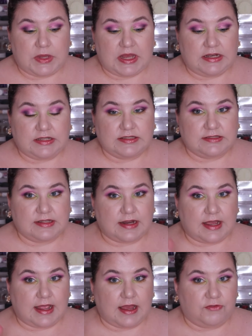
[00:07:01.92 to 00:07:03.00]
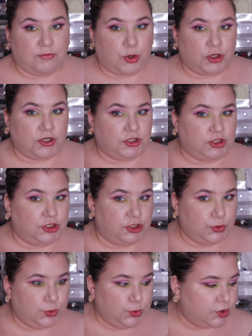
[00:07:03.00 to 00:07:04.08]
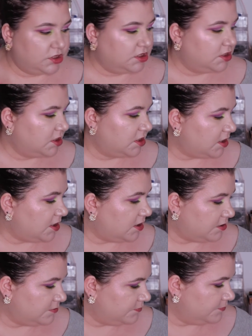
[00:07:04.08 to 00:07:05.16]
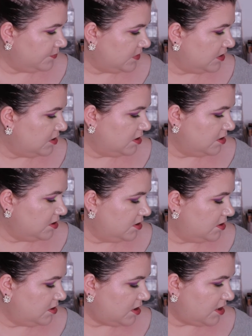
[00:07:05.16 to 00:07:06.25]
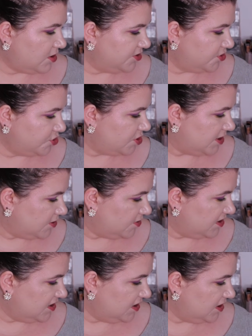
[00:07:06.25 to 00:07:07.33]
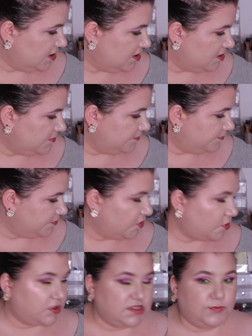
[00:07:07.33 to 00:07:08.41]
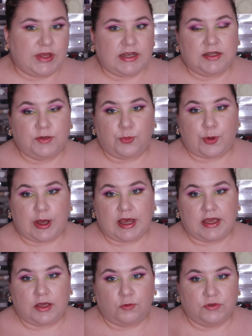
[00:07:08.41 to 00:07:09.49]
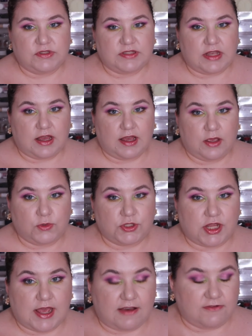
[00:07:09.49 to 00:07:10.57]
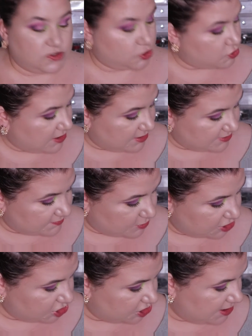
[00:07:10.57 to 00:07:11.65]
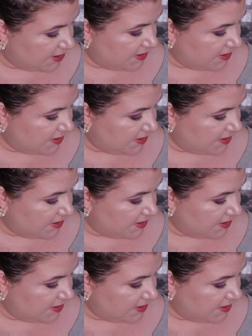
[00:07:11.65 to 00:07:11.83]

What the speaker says: palettes that I have bought new. I also tried out the Nonce palette by Untitled, which I haven't tried as much,